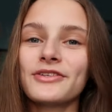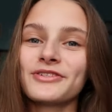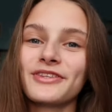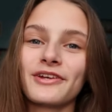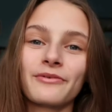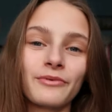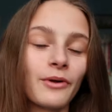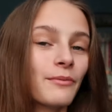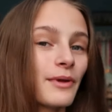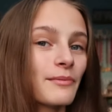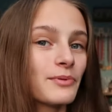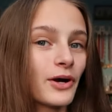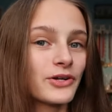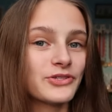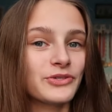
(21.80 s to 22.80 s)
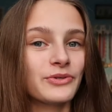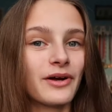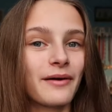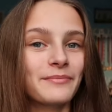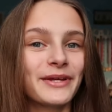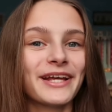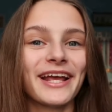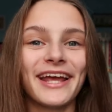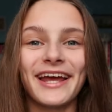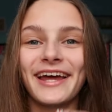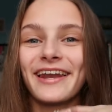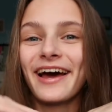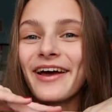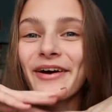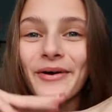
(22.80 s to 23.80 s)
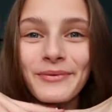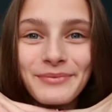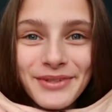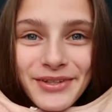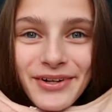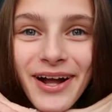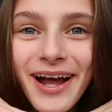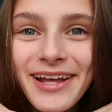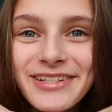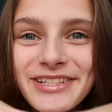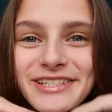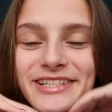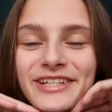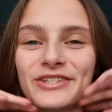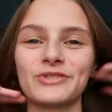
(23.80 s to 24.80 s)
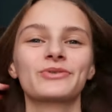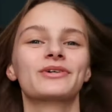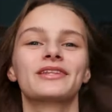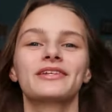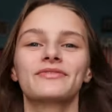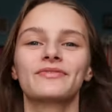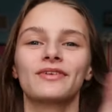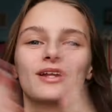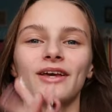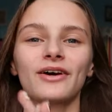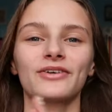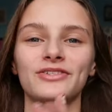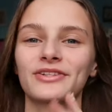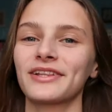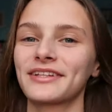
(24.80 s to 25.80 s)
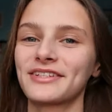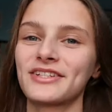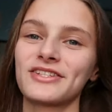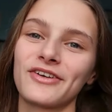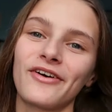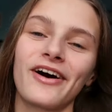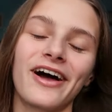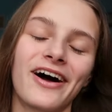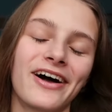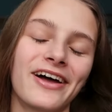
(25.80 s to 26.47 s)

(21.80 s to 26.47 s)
So there will be a part two coming and I hope that you guys just enjoy this video. So let's just go